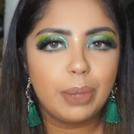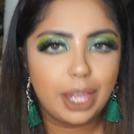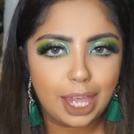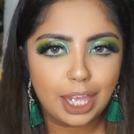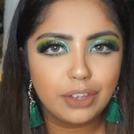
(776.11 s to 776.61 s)

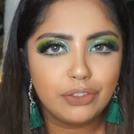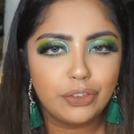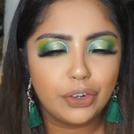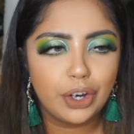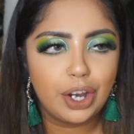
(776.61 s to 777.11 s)
pay
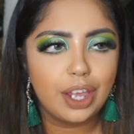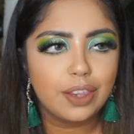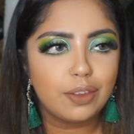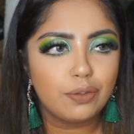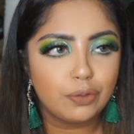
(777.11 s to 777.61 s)
for
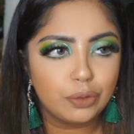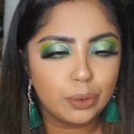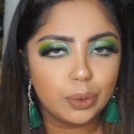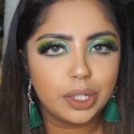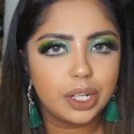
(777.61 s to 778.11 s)
the
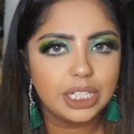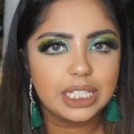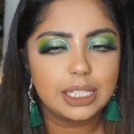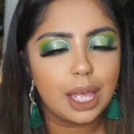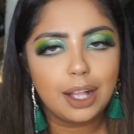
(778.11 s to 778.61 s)
food
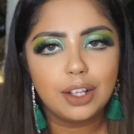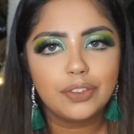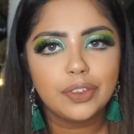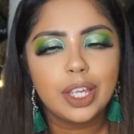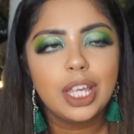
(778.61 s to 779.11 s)
herself,